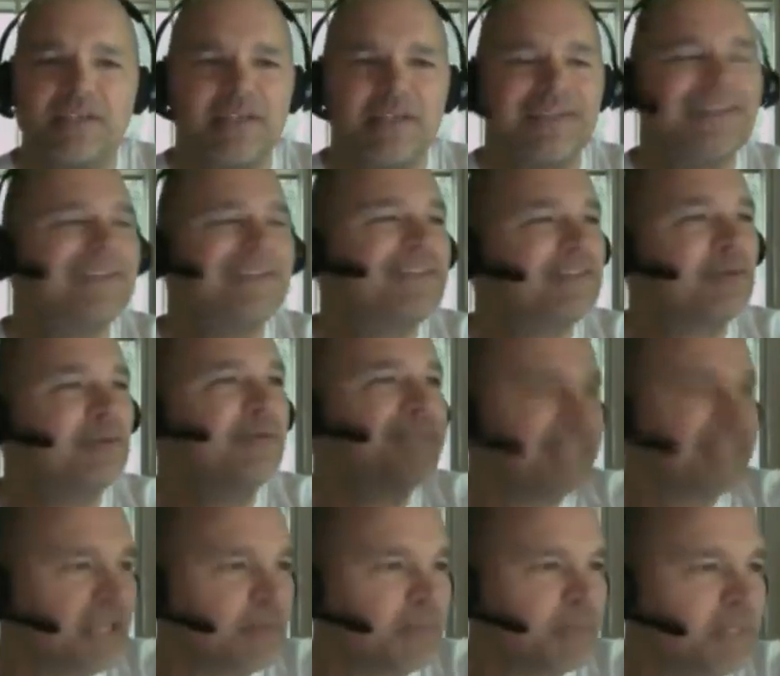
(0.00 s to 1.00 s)
Now don't
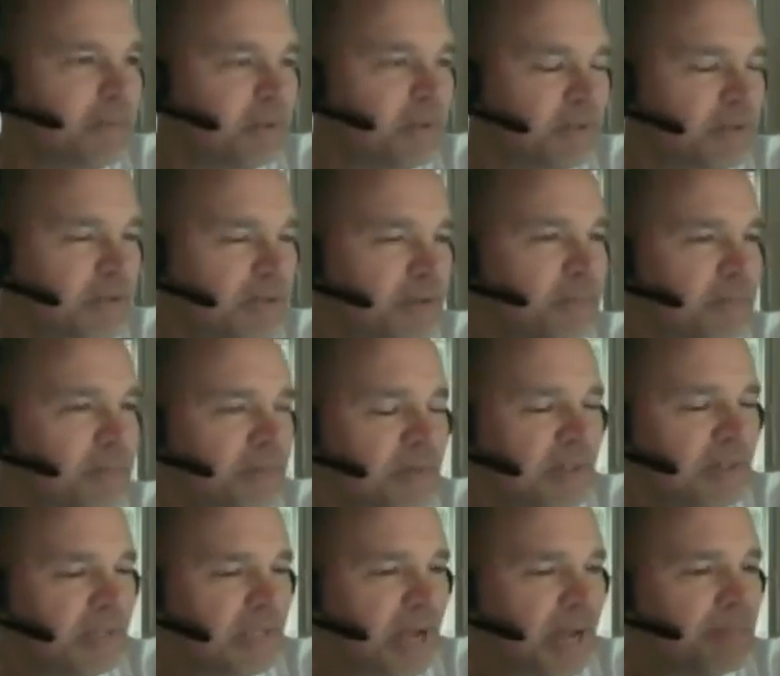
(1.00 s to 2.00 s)
tell people they're
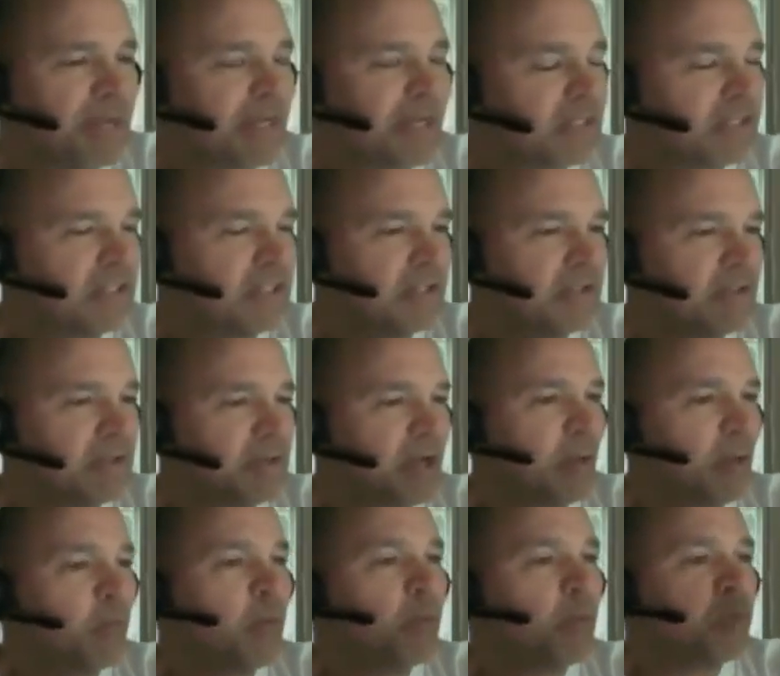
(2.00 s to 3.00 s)
I'm not going to
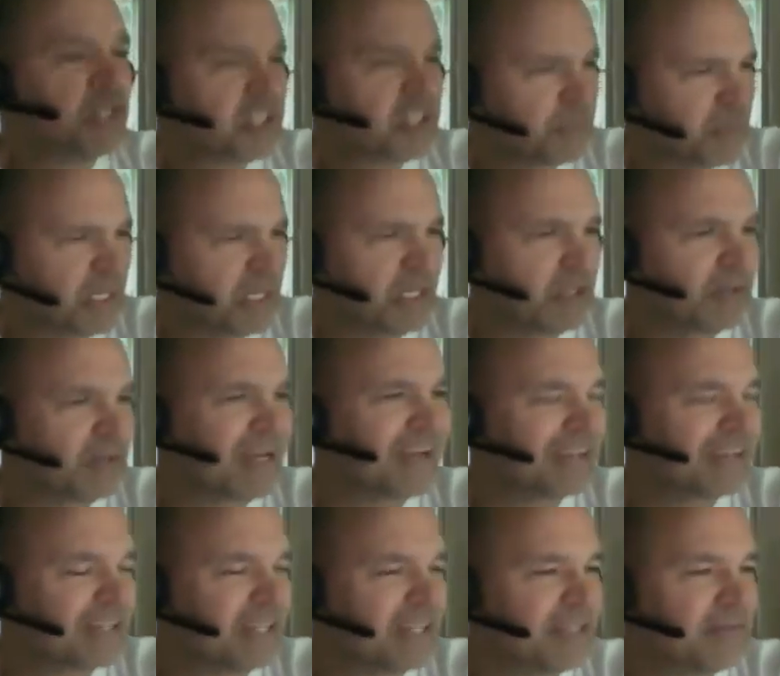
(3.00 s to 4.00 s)
when we speak you're
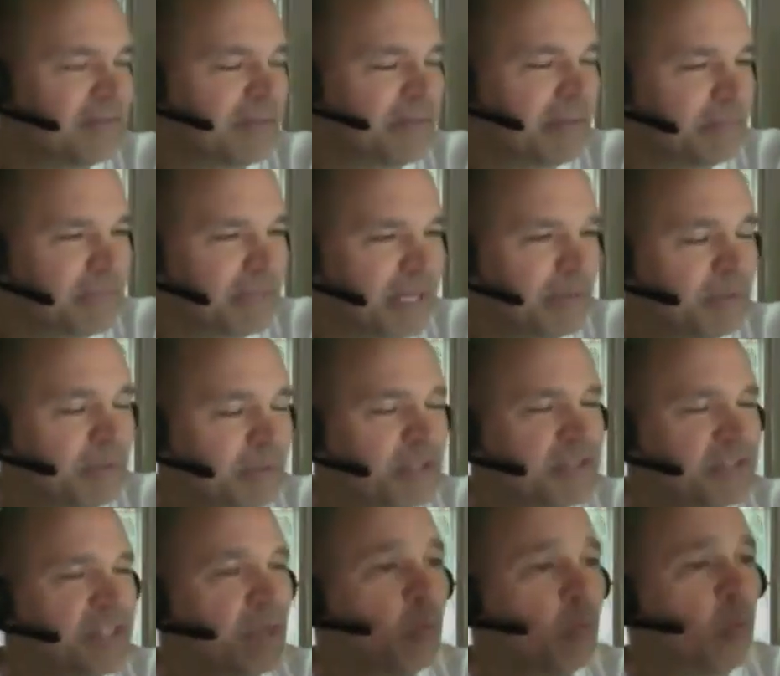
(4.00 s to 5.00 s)
not going to even be able to
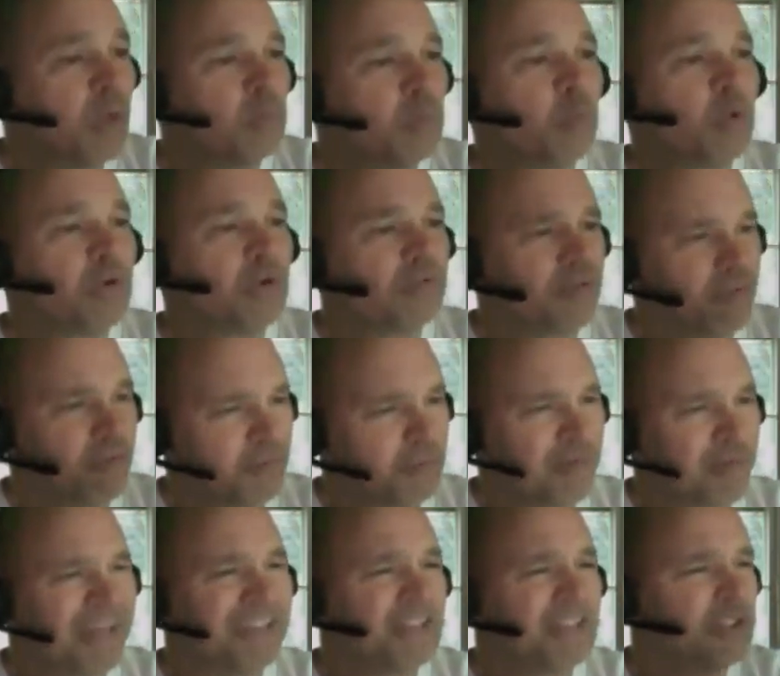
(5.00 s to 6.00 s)
say one word for every
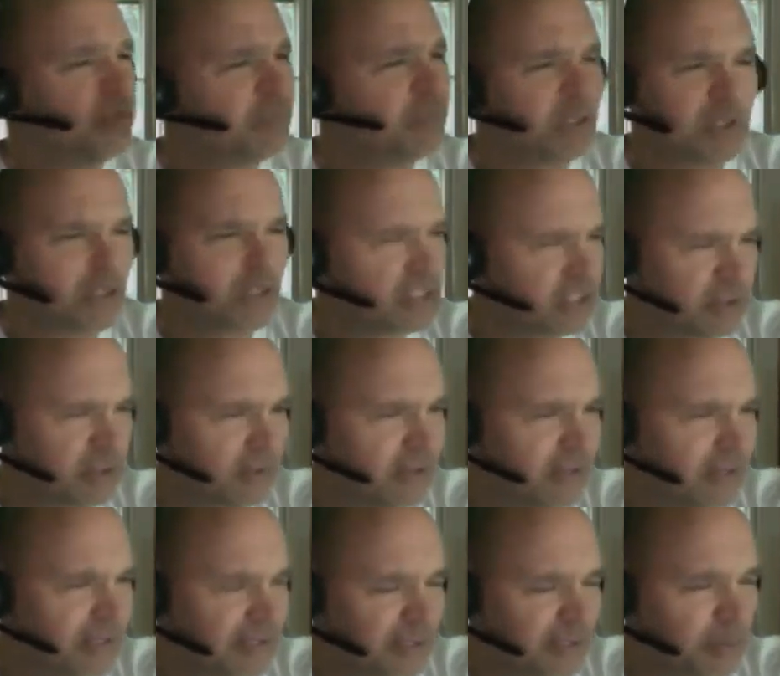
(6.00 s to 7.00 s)
my two because you're
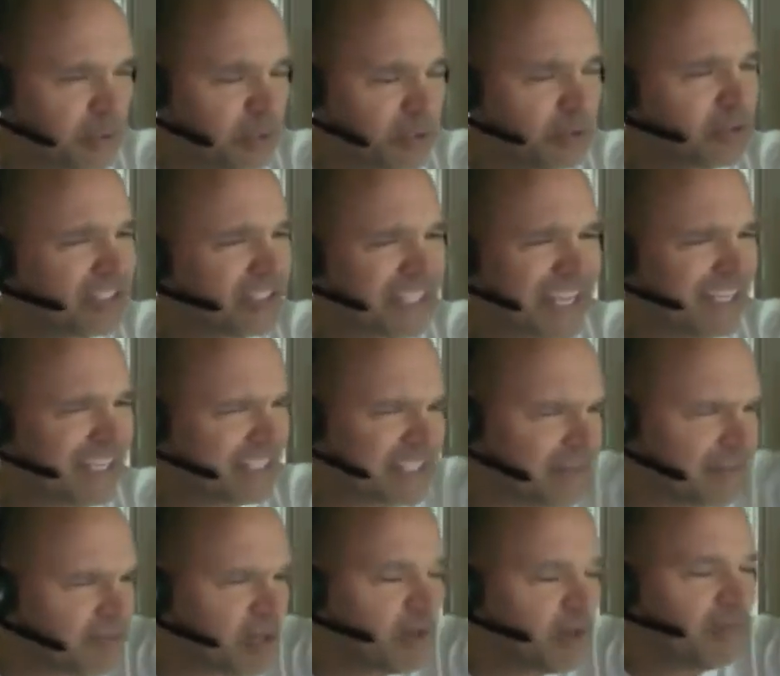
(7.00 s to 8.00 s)
what you're saying is
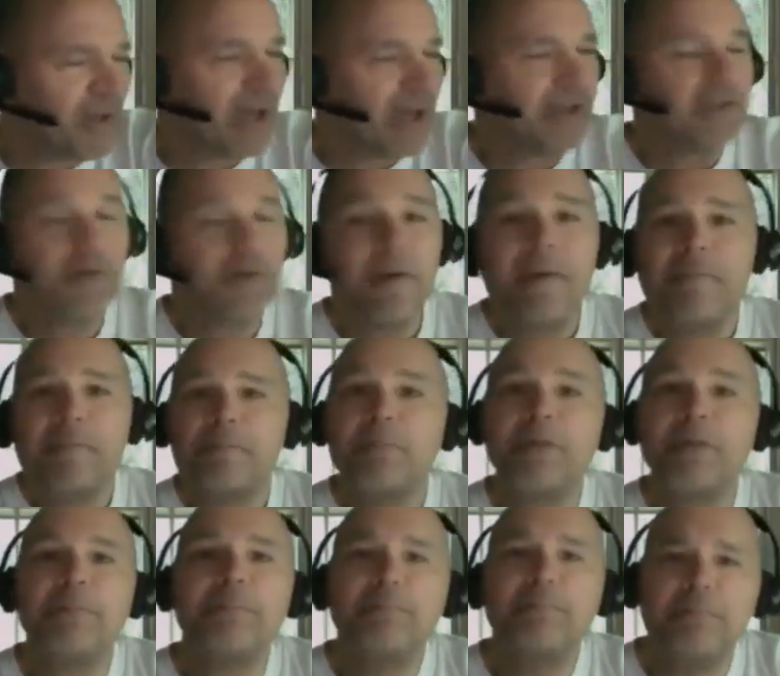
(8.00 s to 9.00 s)
of no value,
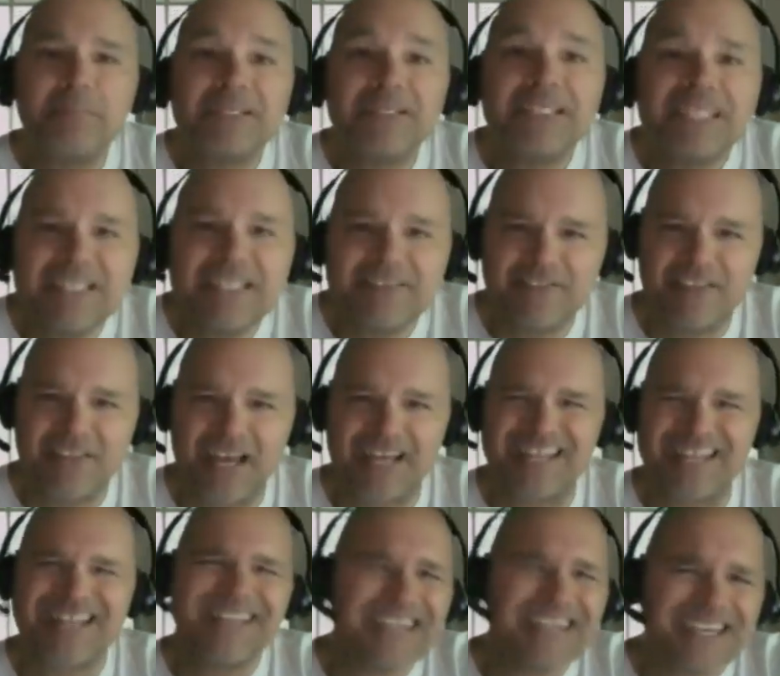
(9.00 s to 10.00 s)
but believe
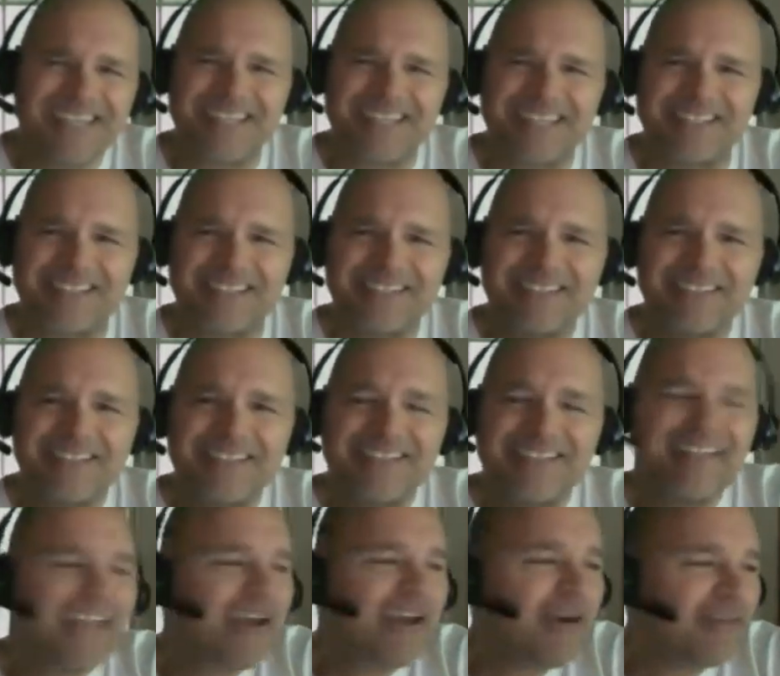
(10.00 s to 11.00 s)
that. Think it.
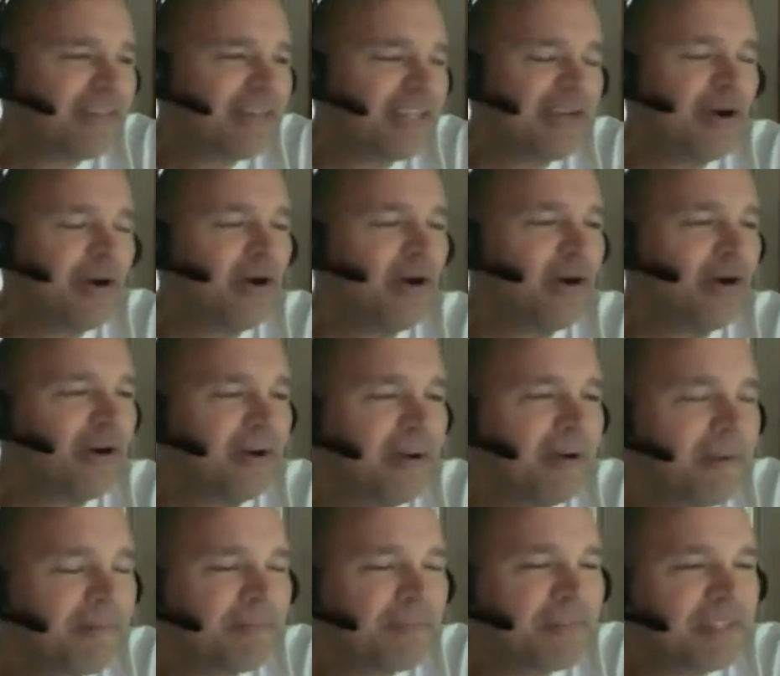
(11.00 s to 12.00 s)
They they are
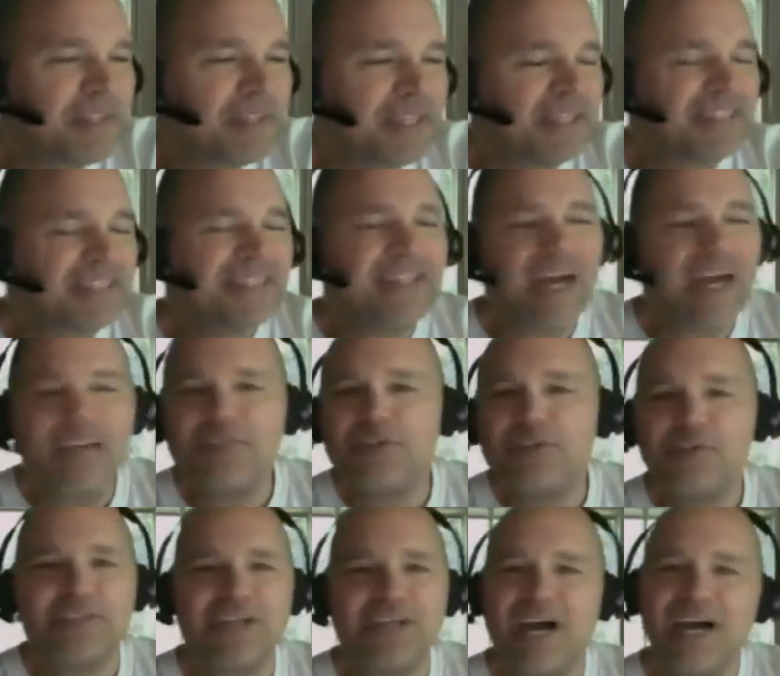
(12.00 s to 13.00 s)
it's not
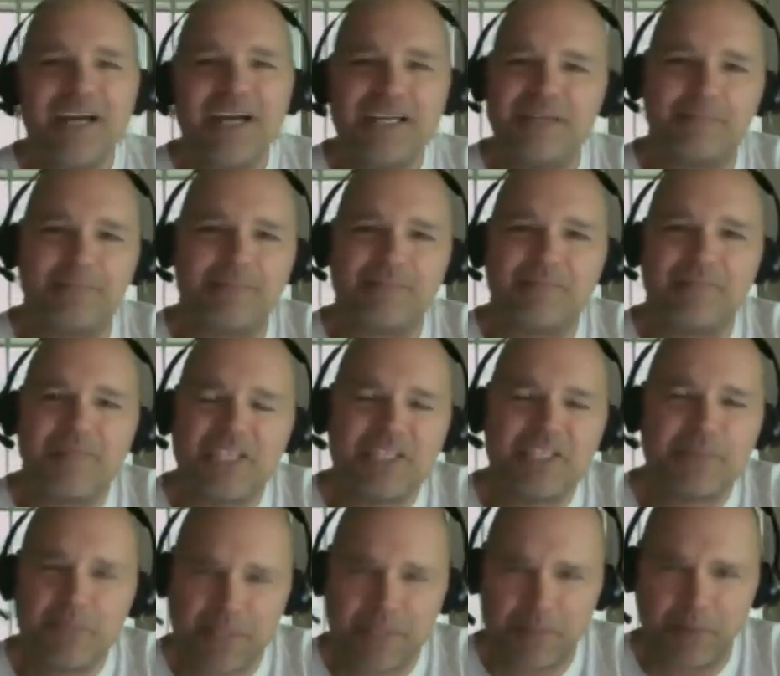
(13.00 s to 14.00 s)
their time
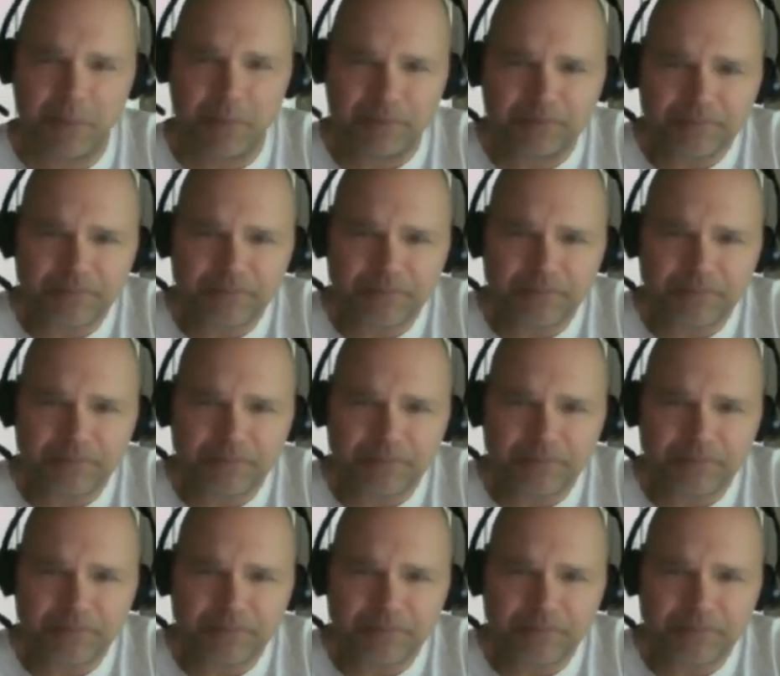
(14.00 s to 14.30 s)
these people.